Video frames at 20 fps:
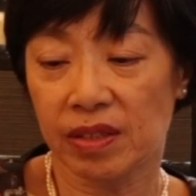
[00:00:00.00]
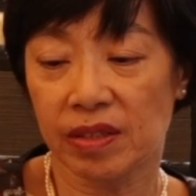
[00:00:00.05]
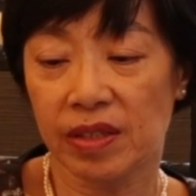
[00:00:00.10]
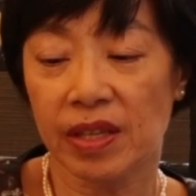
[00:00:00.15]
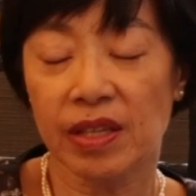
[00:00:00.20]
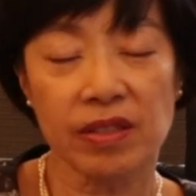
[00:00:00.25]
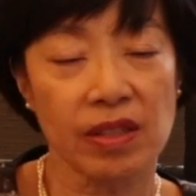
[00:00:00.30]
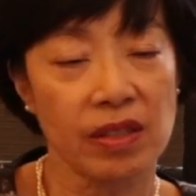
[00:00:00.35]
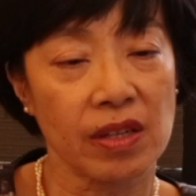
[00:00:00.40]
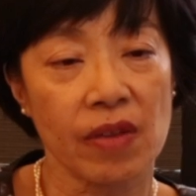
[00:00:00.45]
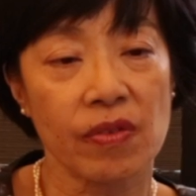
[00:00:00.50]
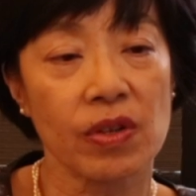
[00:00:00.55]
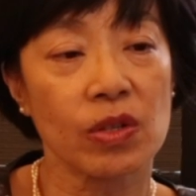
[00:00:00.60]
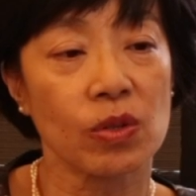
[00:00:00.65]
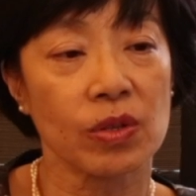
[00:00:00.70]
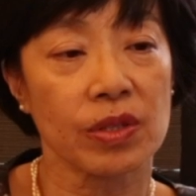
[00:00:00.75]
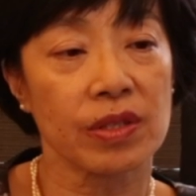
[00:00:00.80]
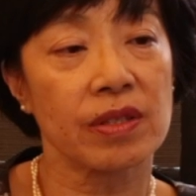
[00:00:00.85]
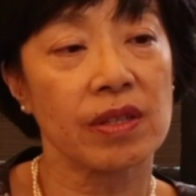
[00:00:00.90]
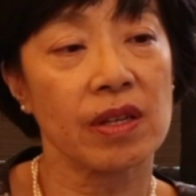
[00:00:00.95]
things are never
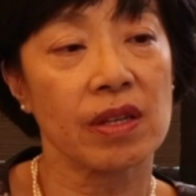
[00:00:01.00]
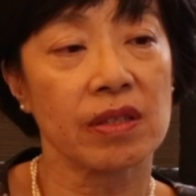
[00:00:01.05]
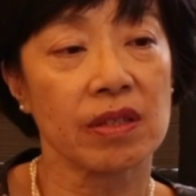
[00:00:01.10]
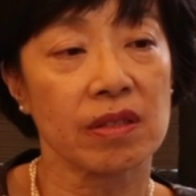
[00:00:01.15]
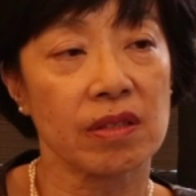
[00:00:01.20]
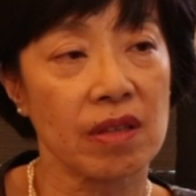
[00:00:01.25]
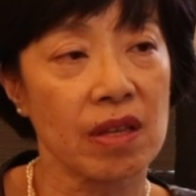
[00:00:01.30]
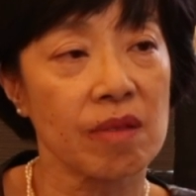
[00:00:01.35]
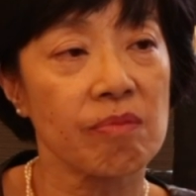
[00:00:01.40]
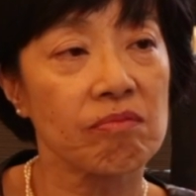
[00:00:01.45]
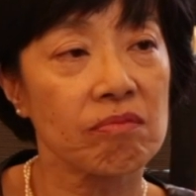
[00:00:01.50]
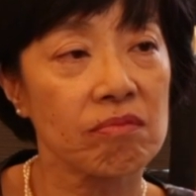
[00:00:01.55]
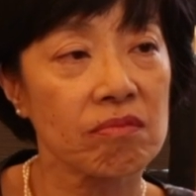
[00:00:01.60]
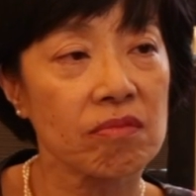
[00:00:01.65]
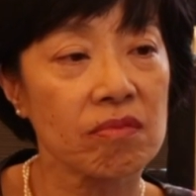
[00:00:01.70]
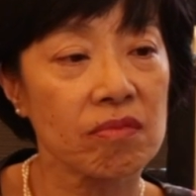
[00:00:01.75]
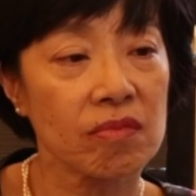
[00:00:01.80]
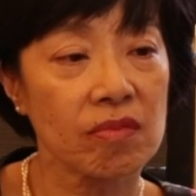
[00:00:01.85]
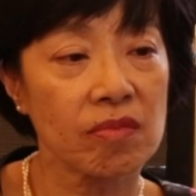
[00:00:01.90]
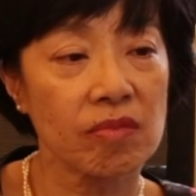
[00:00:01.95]
going to stay the same.
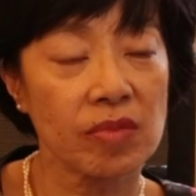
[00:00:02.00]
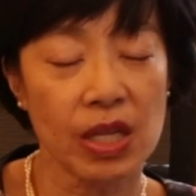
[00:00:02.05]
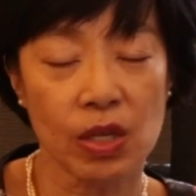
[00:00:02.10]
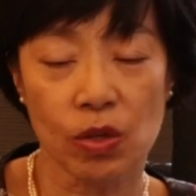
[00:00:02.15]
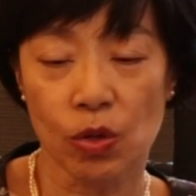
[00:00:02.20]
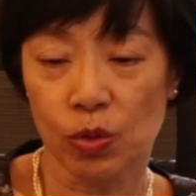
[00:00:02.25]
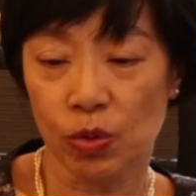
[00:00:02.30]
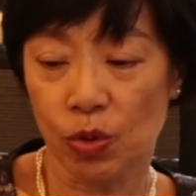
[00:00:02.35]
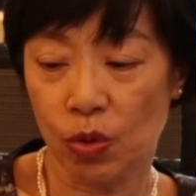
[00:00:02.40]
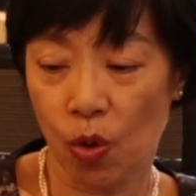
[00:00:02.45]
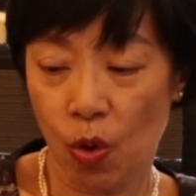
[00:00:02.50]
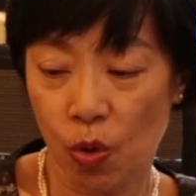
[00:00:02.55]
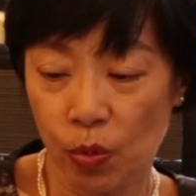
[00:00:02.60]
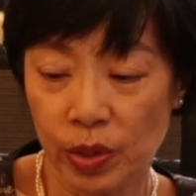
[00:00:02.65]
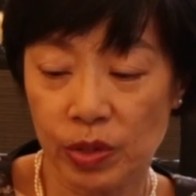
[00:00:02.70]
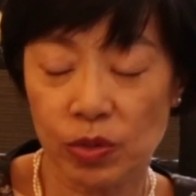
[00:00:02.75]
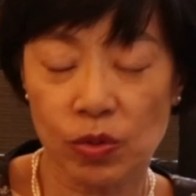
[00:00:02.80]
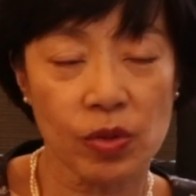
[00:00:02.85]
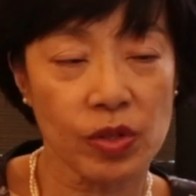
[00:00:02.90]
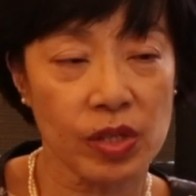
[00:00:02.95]
They're
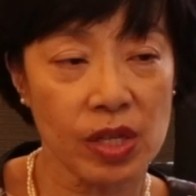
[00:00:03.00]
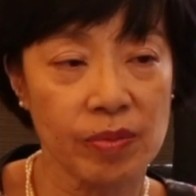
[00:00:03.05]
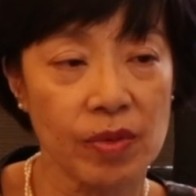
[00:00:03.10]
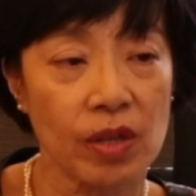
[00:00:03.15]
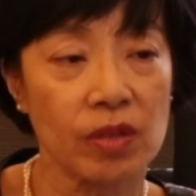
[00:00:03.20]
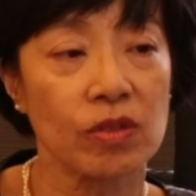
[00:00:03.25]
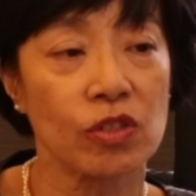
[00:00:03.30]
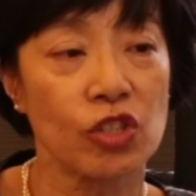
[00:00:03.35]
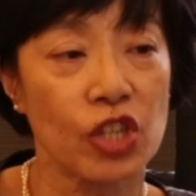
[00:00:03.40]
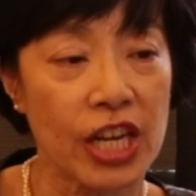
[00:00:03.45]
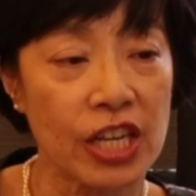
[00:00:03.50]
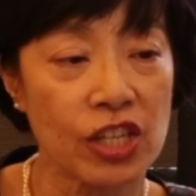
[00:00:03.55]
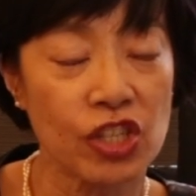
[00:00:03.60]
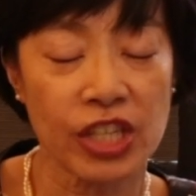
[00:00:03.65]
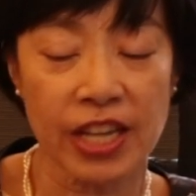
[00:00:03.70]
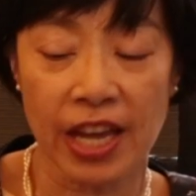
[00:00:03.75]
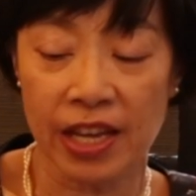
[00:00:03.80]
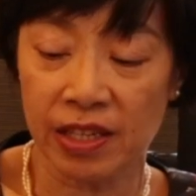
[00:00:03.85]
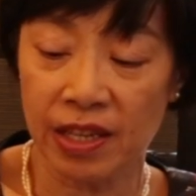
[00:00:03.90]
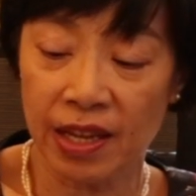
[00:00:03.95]
always going to keep on
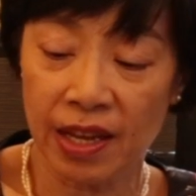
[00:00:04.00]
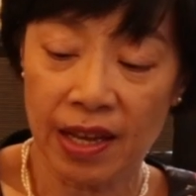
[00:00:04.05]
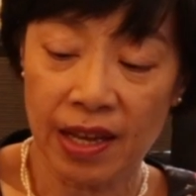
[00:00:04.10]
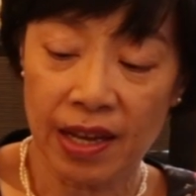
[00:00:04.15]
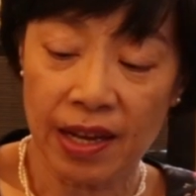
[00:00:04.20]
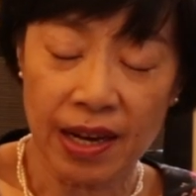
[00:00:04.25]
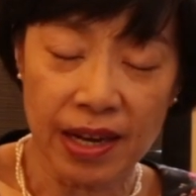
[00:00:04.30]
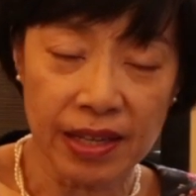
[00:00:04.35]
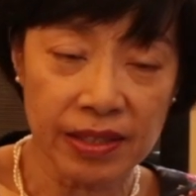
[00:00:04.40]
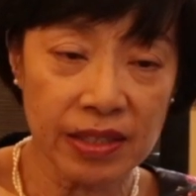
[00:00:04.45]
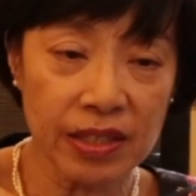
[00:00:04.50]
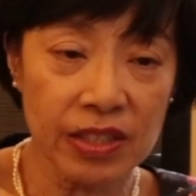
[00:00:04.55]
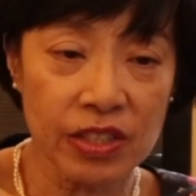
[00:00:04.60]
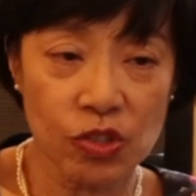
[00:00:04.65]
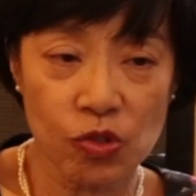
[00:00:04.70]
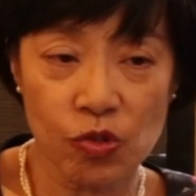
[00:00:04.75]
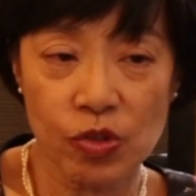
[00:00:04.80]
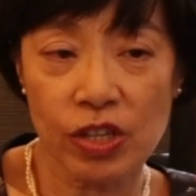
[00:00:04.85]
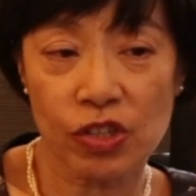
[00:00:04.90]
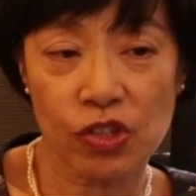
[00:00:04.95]
changing. And I think
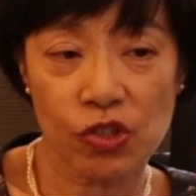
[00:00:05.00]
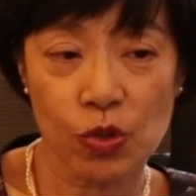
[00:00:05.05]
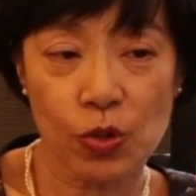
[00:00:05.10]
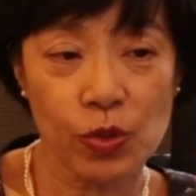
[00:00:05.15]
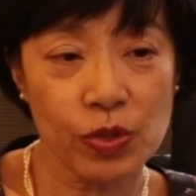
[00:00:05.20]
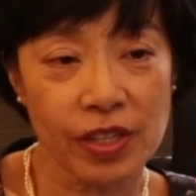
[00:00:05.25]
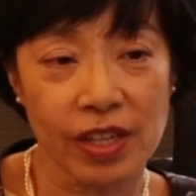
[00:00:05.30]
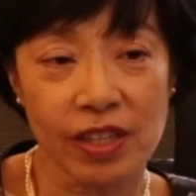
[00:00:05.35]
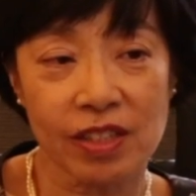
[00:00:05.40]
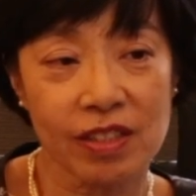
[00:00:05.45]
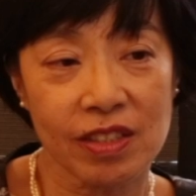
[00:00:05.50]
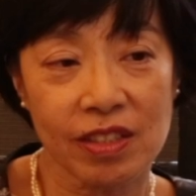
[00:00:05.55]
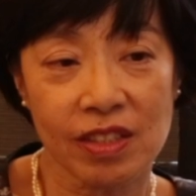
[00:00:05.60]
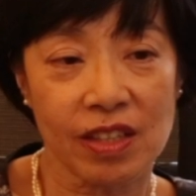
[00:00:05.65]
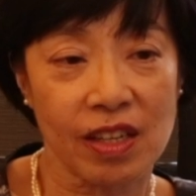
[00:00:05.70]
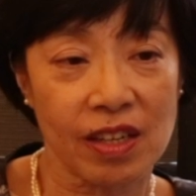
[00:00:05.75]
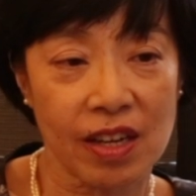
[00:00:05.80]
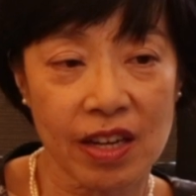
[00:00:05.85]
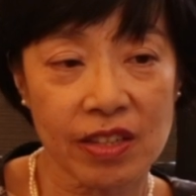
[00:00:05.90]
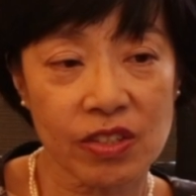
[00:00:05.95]
history has shown that
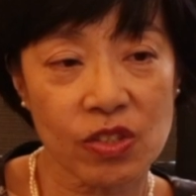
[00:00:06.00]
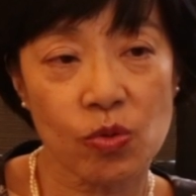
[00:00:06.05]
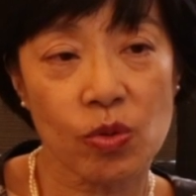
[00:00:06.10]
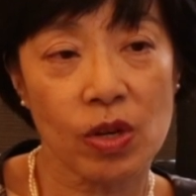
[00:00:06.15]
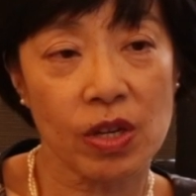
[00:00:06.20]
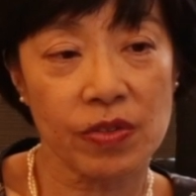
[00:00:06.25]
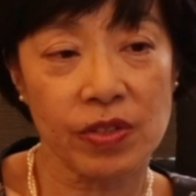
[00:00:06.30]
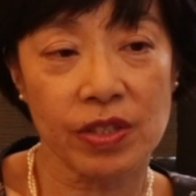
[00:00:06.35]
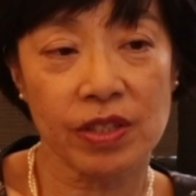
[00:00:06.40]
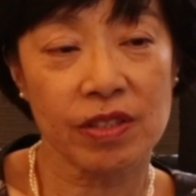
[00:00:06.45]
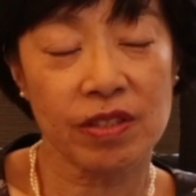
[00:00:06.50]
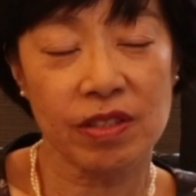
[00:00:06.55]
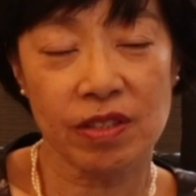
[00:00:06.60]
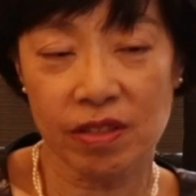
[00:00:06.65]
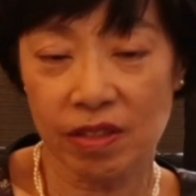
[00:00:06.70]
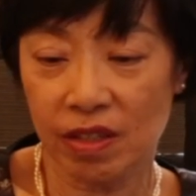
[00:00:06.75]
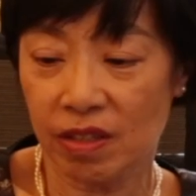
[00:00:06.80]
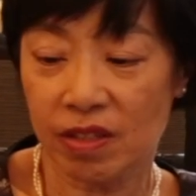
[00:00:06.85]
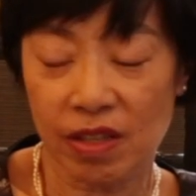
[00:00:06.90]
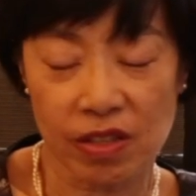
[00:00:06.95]
in the last 12 years,
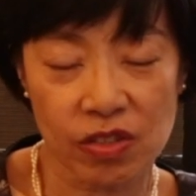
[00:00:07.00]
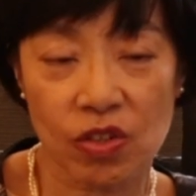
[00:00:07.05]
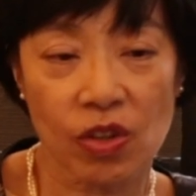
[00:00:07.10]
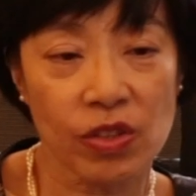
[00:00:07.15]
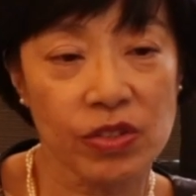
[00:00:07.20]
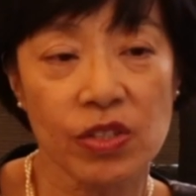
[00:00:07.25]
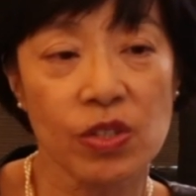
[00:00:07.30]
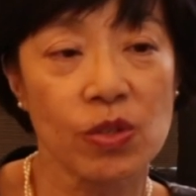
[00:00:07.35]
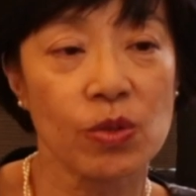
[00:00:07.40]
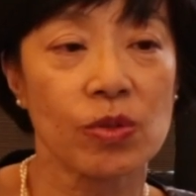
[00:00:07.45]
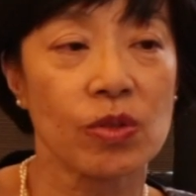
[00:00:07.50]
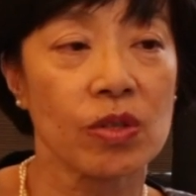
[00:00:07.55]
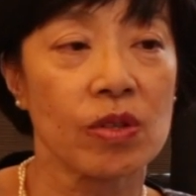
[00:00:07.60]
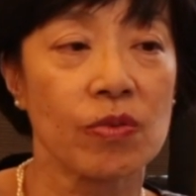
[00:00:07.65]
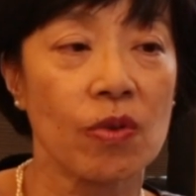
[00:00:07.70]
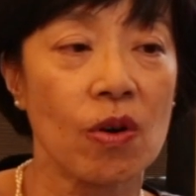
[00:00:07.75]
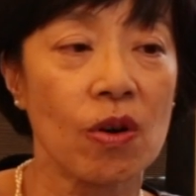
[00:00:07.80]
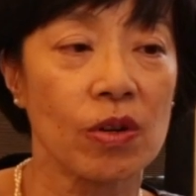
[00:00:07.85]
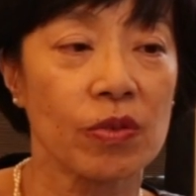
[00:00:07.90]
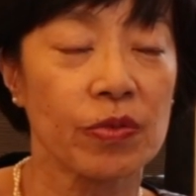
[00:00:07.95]
this has continued to
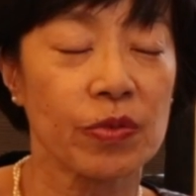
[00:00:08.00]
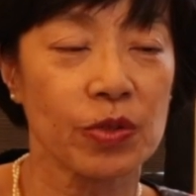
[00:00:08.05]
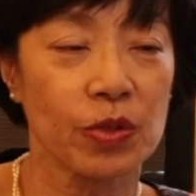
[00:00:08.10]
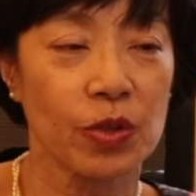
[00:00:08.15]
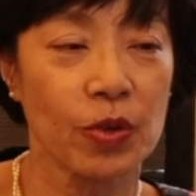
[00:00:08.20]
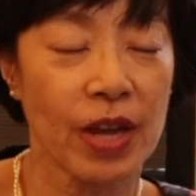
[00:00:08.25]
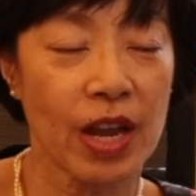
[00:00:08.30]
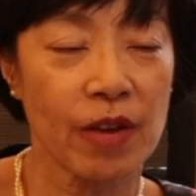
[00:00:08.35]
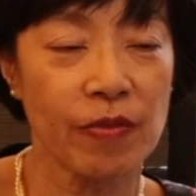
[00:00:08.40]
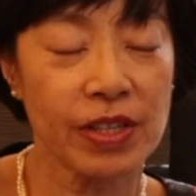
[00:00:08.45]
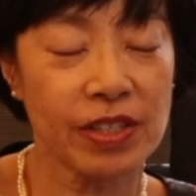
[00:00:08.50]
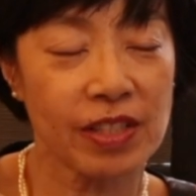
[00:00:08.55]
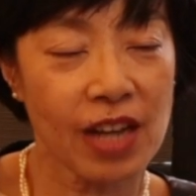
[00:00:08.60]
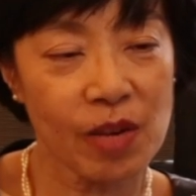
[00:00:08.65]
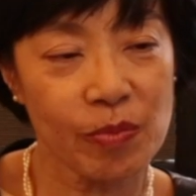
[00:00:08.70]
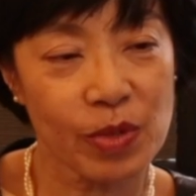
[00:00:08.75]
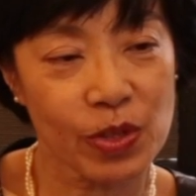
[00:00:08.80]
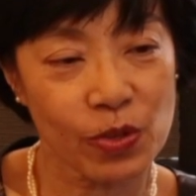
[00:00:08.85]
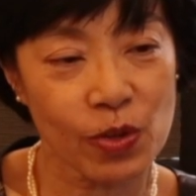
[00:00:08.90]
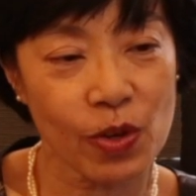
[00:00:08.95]
evolve. You know, every
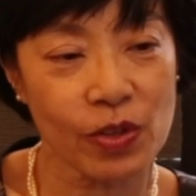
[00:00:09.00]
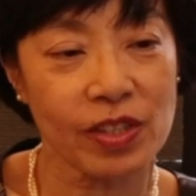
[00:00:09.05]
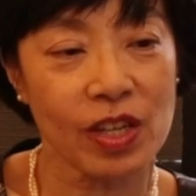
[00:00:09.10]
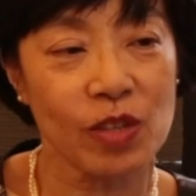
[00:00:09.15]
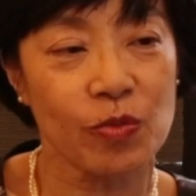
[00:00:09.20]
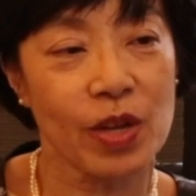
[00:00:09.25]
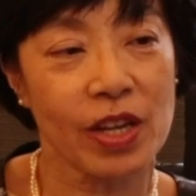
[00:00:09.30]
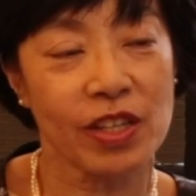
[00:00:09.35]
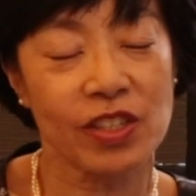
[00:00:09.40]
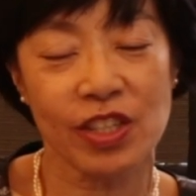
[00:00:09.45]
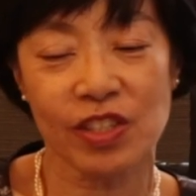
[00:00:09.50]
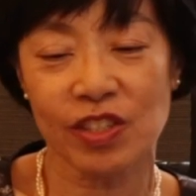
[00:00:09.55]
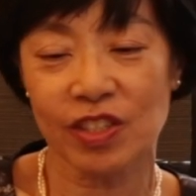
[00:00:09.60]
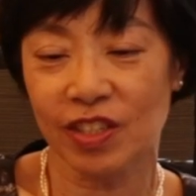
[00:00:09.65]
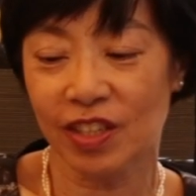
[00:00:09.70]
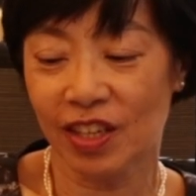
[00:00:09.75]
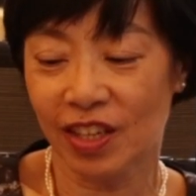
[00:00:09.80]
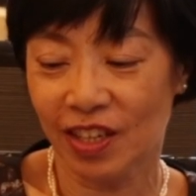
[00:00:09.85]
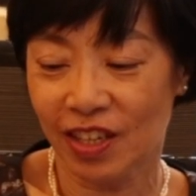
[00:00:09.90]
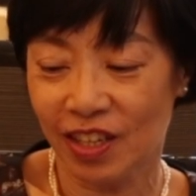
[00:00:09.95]
time we thought that we had just